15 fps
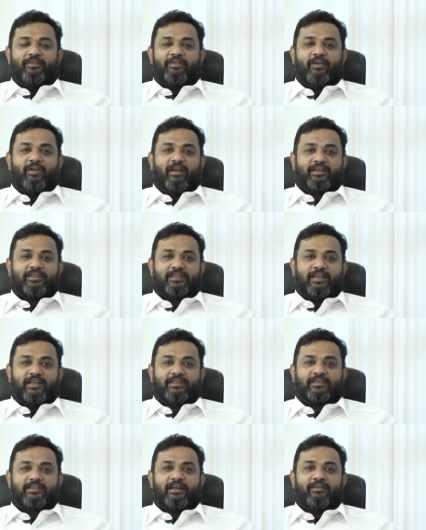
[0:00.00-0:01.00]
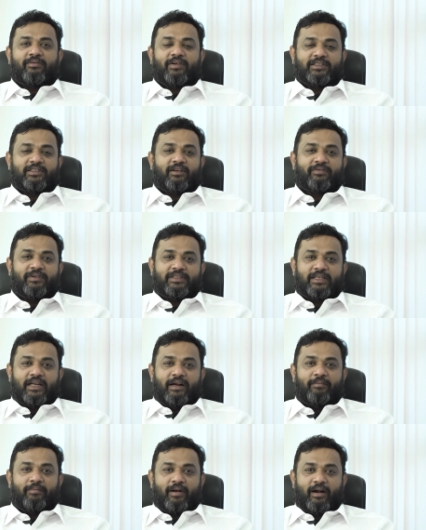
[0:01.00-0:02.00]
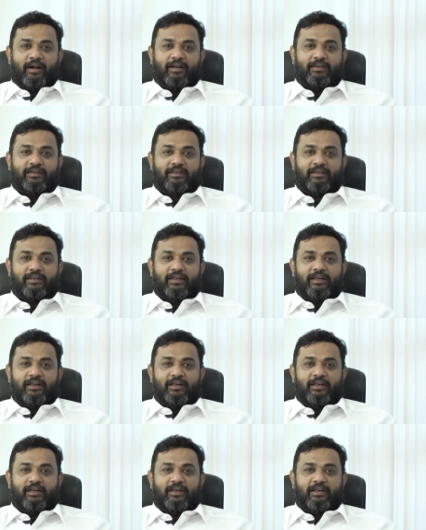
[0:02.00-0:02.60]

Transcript: FuelX is the first of its kind product.